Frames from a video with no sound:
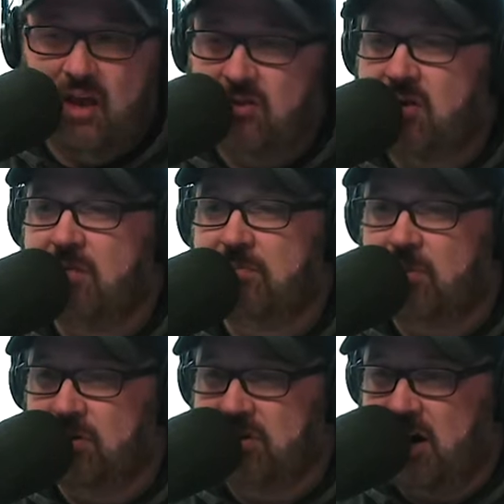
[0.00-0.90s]
you get
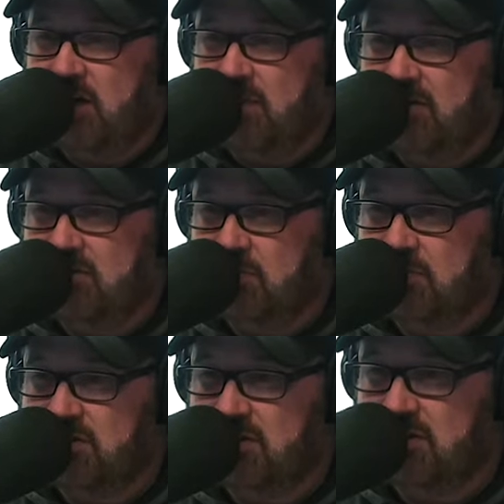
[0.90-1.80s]
bored talking about some of
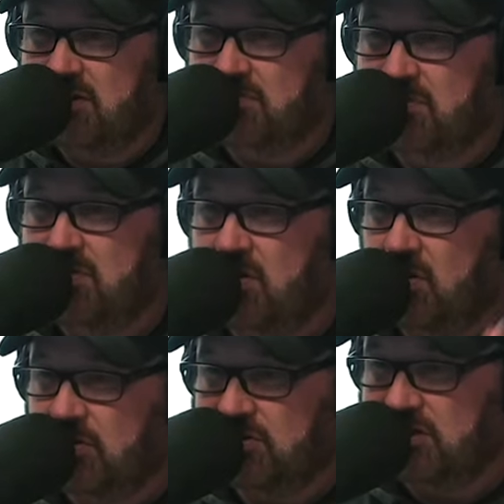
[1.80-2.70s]
this the
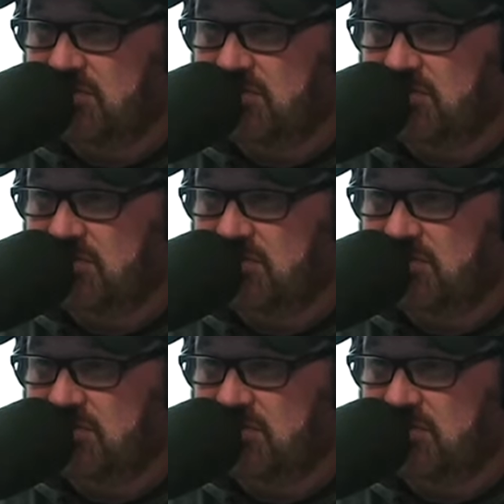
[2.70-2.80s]
older stuff